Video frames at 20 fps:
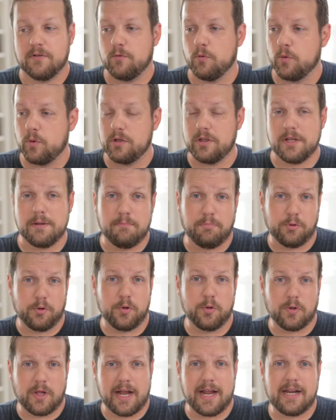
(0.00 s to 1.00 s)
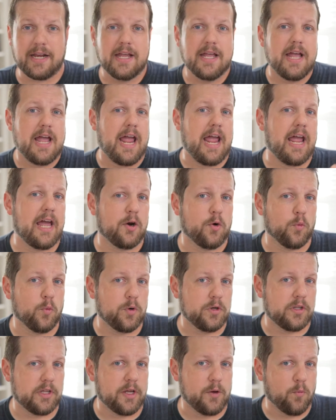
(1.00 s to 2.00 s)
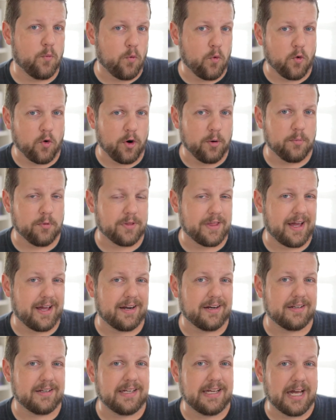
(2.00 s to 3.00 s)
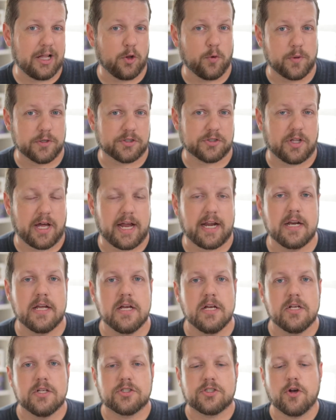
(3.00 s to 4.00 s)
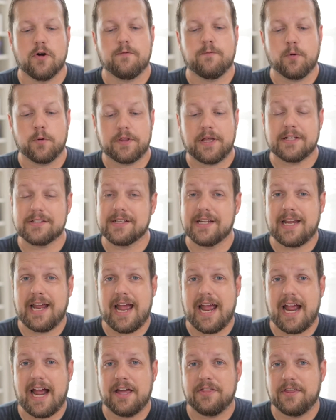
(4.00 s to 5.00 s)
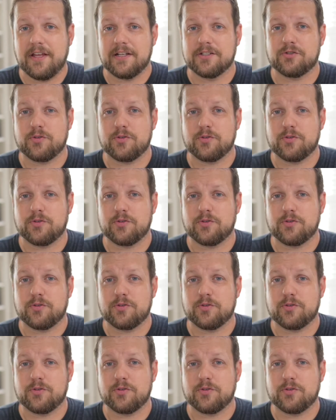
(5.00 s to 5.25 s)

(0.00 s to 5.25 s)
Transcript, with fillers: of really blue light and really warm or that yellowish light. So 4000K I think